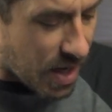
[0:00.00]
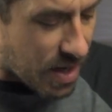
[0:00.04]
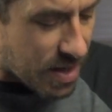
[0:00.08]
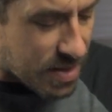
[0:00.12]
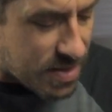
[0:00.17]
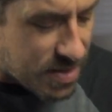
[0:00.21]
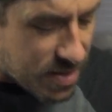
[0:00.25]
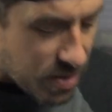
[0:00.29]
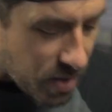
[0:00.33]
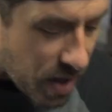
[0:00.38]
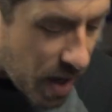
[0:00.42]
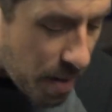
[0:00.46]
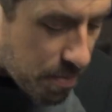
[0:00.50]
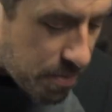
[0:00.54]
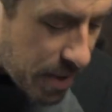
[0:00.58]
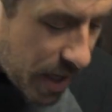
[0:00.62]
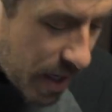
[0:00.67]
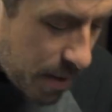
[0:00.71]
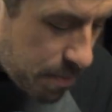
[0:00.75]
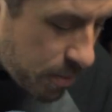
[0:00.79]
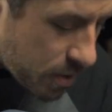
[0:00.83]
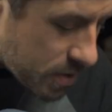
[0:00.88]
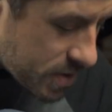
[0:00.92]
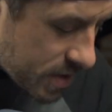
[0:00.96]
I still got
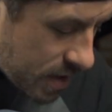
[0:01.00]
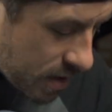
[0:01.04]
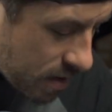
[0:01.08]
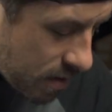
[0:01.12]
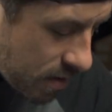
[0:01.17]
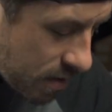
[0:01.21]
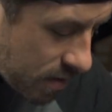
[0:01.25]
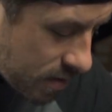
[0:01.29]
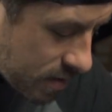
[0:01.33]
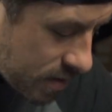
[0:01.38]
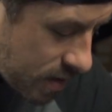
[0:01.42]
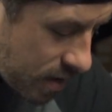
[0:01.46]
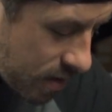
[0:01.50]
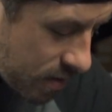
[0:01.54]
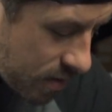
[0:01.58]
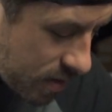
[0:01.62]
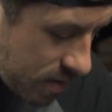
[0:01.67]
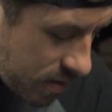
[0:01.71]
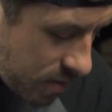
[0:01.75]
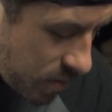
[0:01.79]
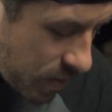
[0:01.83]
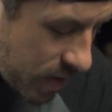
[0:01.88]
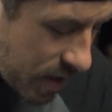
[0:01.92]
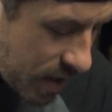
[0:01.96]
papers here that are
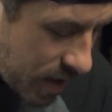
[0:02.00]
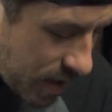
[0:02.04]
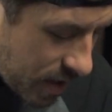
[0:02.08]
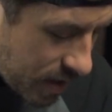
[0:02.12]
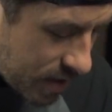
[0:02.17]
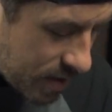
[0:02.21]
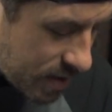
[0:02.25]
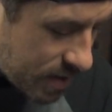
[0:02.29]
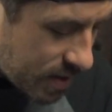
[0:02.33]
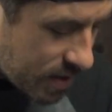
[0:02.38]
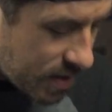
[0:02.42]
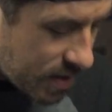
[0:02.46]
in the way.